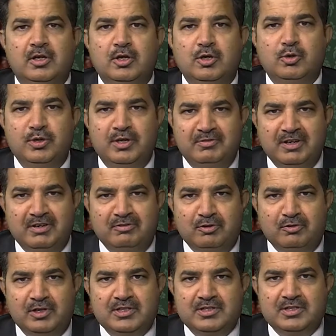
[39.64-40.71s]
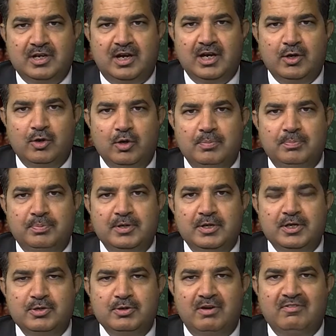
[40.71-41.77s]
Good evening, viewers. I hope
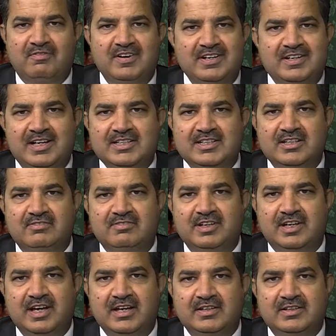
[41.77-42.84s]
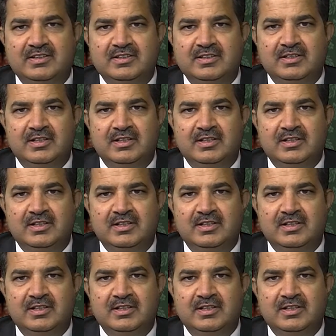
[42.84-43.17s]
you have a fantastic weekend.